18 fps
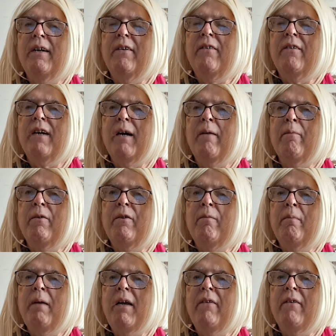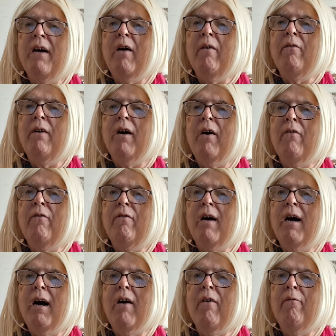cyberspace.
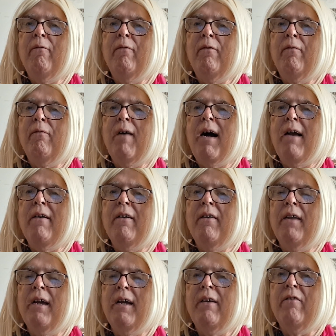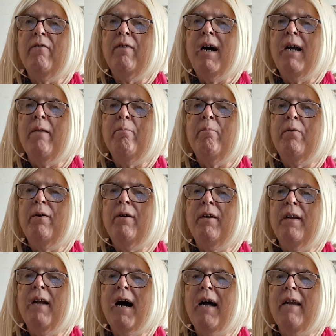I'll find a link and try to put
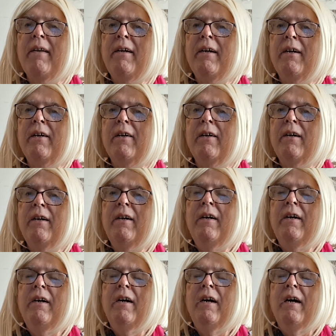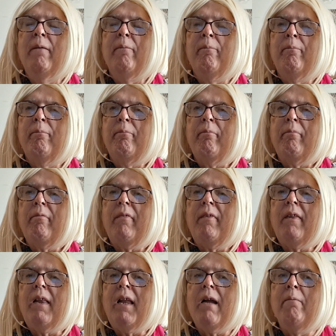it on here,
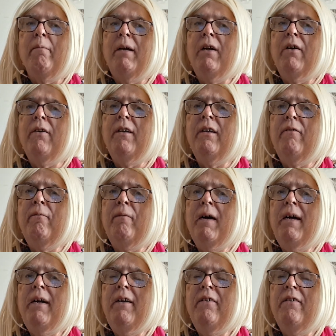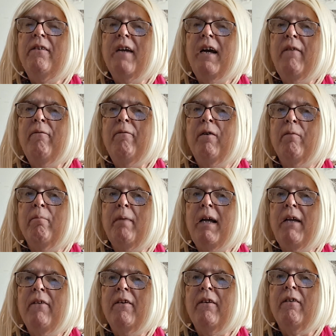because it's very insightful.
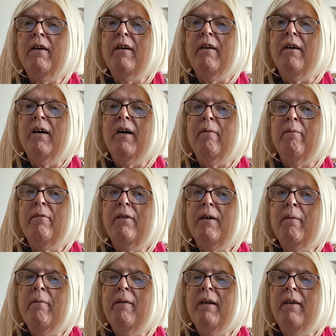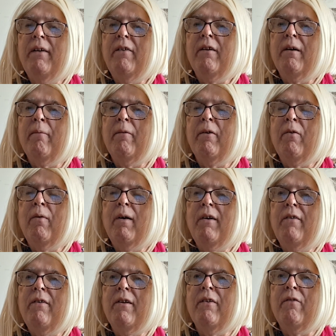Basically, some of the
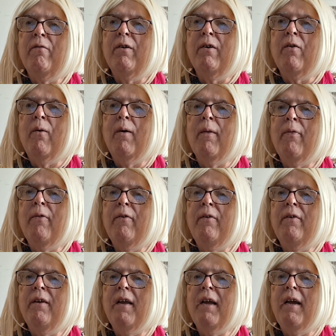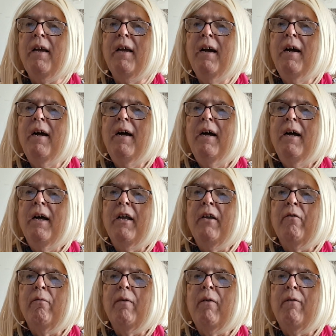questions we're going through today
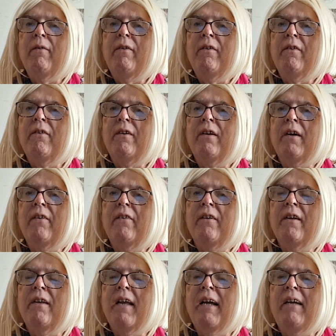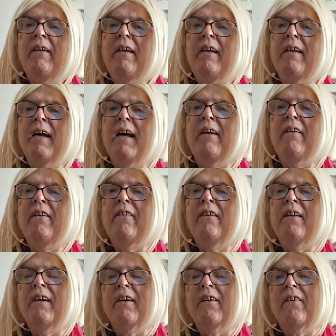is what was discussed in
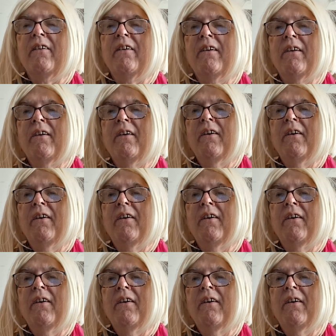1996.